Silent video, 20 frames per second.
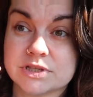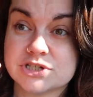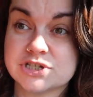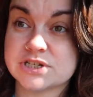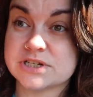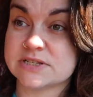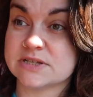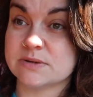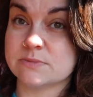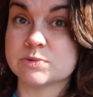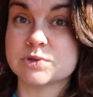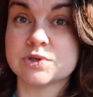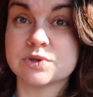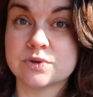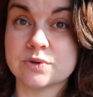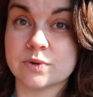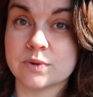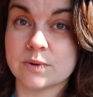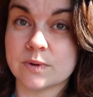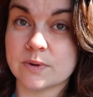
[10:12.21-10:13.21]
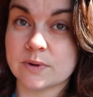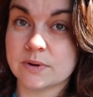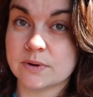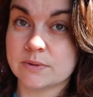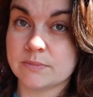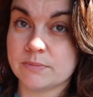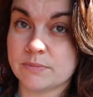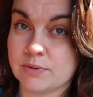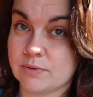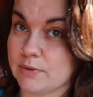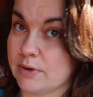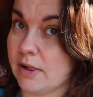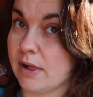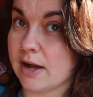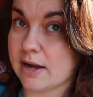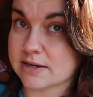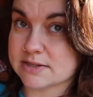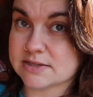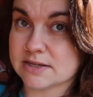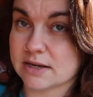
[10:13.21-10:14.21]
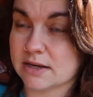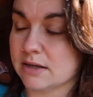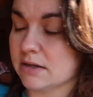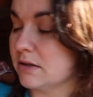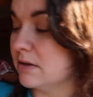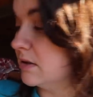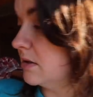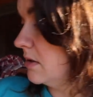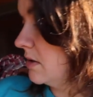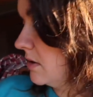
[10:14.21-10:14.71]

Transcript: she seems to be relaxing.